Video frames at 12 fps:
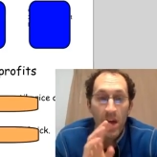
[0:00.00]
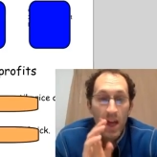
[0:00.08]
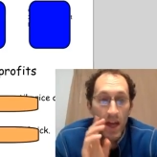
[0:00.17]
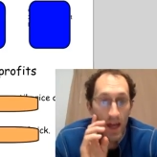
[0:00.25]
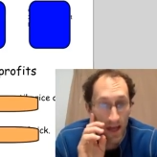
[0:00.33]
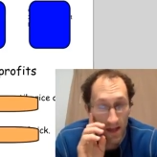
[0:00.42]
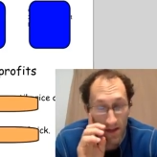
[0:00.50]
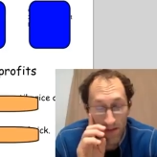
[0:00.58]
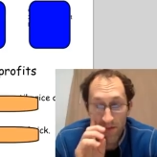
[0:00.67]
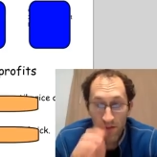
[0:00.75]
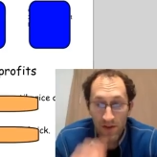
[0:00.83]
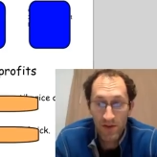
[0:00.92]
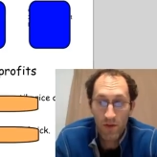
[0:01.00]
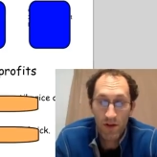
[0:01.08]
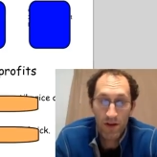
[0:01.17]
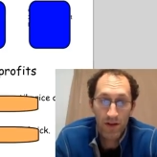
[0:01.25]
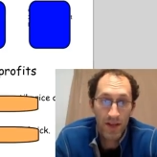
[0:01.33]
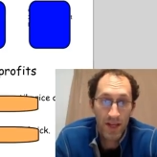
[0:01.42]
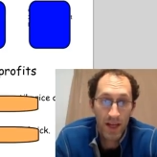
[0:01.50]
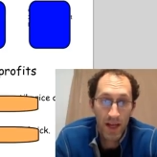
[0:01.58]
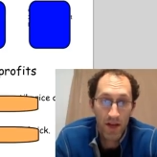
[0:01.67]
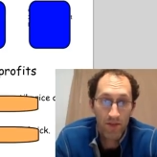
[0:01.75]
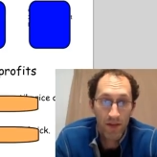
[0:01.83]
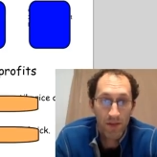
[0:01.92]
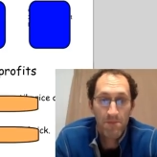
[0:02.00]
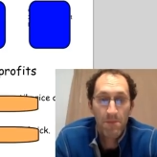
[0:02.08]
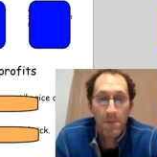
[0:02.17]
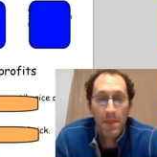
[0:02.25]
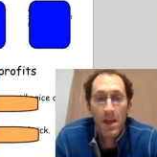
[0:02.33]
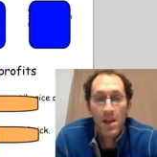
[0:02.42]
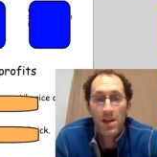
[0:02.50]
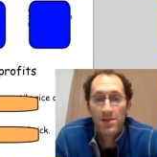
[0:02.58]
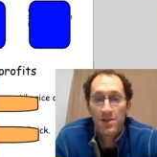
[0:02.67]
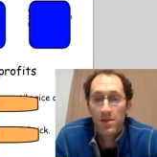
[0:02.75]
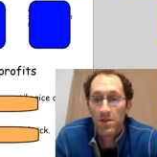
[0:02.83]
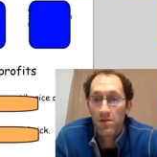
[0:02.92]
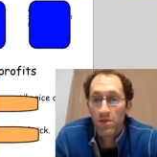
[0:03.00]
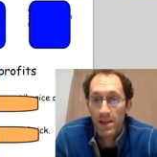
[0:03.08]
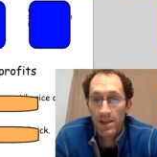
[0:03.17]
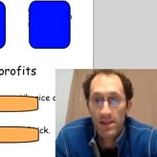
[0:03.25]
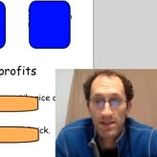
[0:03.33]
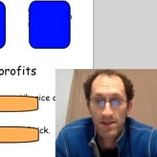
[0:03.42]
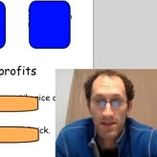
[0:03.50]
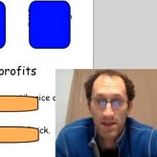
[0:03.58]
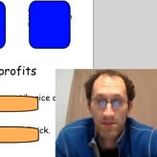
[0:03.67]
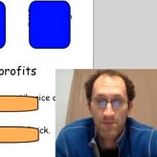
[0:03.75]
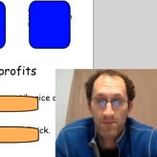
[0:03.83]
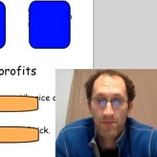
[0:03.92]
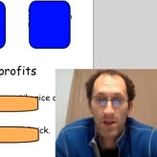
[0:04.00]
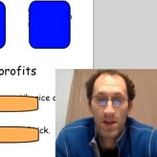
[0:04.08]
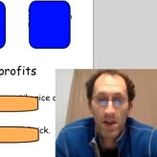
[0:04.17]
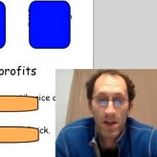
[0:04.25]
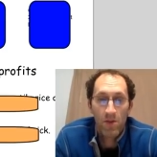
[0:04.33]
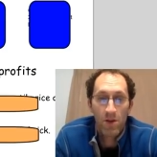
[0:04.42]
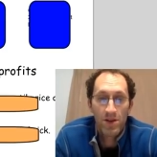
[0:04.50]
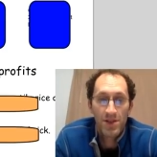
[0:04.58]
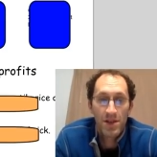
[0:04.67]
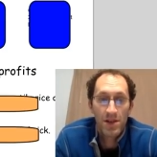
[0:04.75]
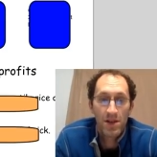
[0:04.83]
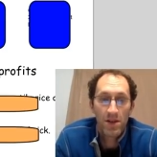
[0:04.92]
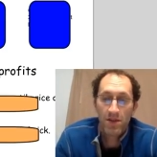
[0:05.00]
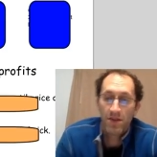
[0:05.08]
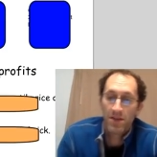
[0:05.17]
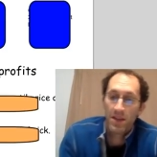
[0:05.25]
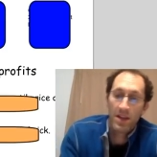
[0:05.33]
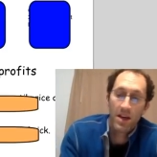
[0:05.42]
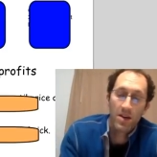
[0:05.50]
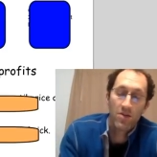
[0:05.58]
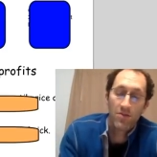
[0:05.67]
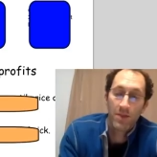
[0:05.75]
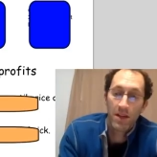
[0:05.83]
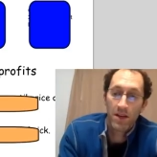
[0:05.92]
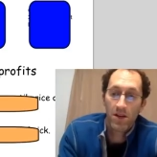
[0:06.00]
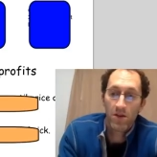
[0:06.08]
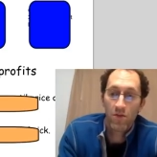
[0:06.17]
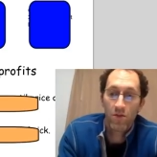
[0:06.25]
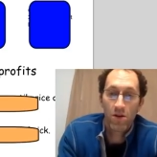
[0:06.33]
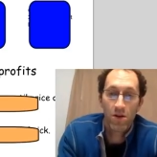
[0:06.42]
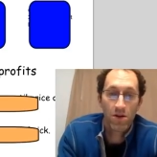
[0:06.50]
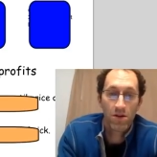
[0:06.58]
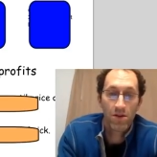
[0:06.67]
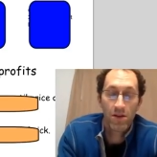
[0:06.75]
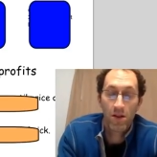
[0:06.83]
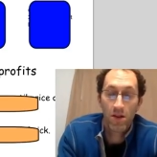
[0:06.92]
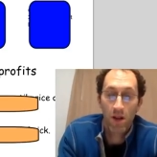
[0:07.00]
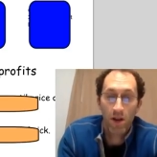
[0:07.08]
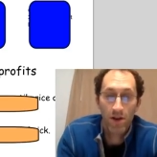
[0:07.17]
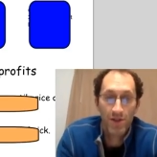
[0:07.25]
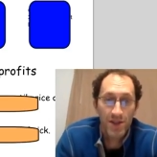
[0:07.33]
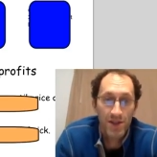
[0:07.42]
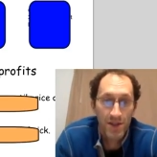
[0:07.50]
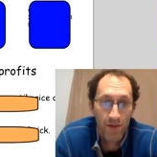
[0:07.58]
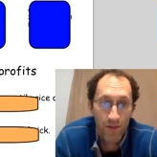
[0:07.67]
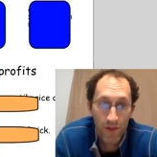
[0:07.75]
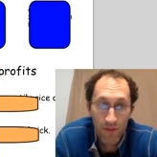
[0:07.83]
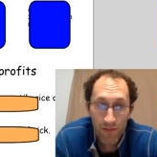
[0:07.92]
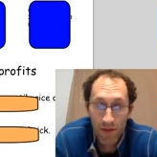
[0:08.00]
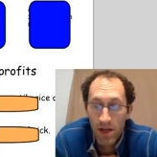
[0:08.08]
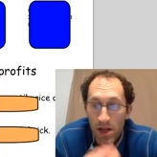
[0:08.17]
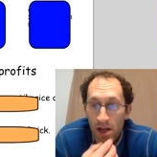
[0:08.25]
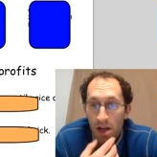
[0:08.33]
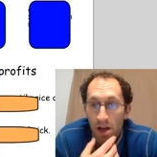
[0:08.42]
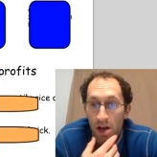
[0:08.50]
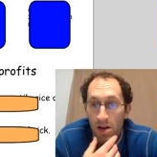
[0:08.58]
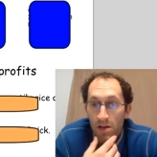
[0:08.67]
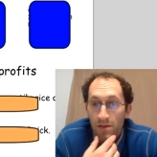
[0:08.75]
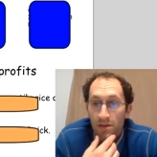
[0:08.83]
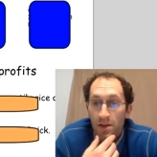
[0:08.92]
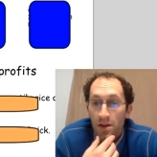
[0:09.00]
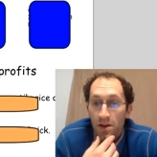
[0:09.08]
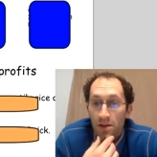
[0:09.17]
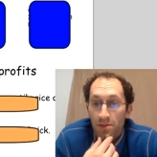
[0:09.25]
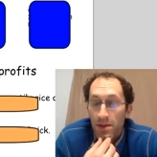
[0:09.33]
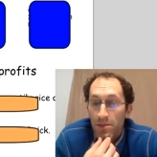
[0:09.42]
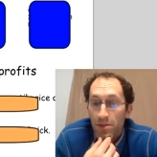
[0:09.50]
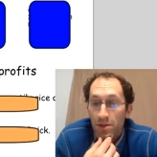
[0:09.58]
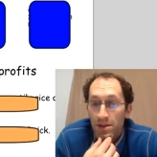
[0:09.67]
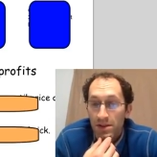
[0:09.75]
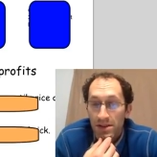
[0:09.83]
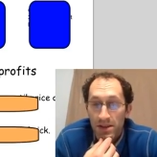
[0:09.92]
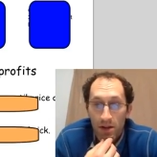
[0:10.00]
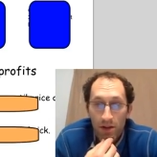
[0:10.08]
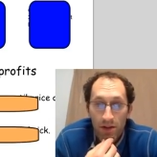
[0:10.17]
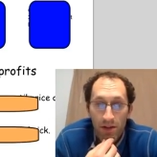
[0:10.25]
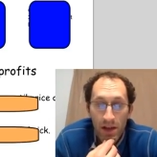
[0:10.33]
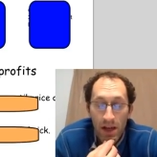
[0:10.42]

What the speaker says: and the first one are the yeomen. So write this in. I want you to know that the yeomen were the largest group of all people in the South.